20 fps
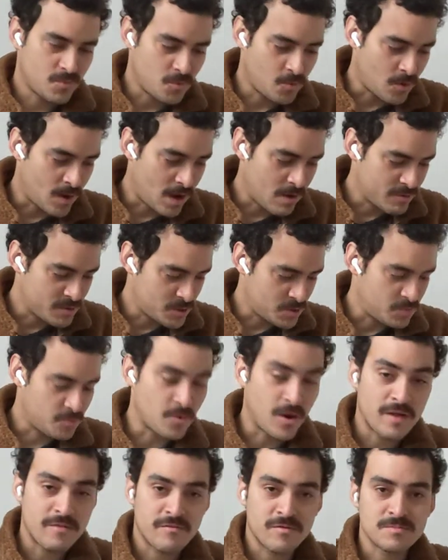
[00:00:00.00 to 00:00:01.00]
why we should
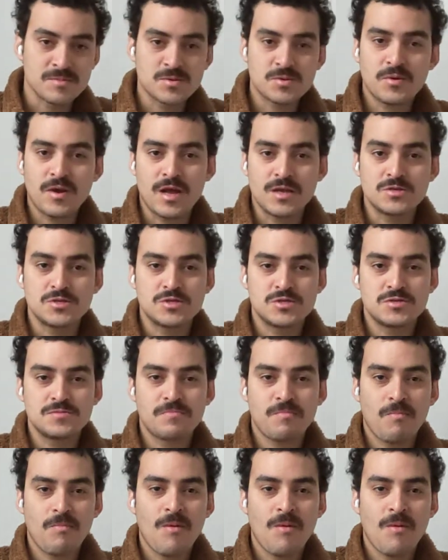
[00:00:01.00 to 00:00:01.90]
write from scratch.